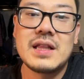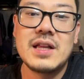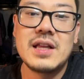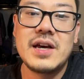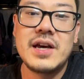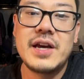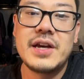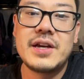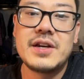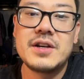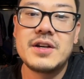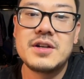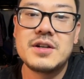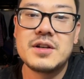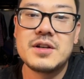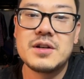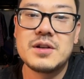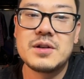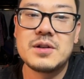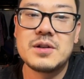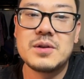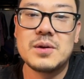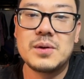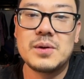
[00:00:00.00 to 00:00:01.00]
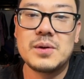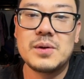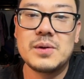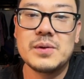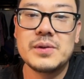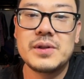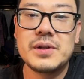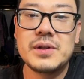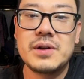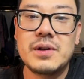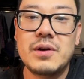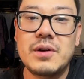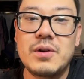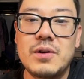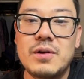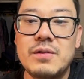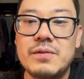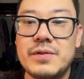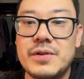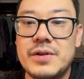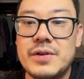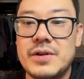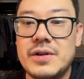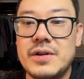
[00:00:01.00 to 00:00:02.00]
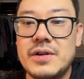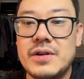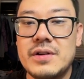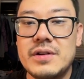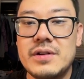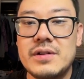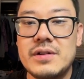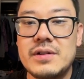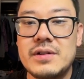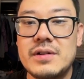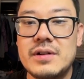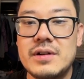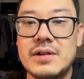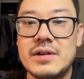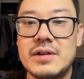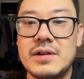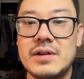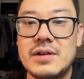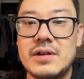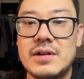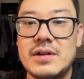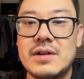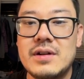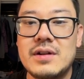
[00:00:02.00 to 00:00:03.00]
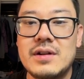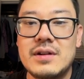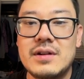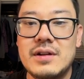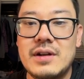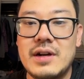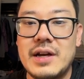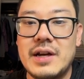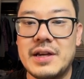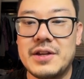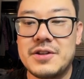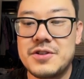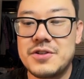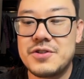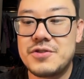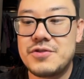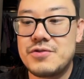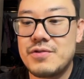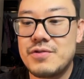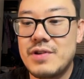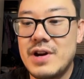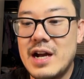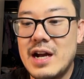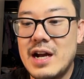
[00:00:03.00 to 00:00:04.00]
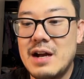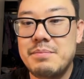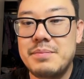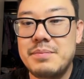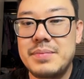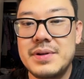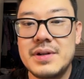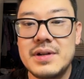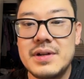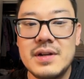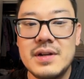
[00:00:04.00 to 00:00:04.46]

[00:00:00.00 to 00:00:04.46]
like gold over, I can just drop.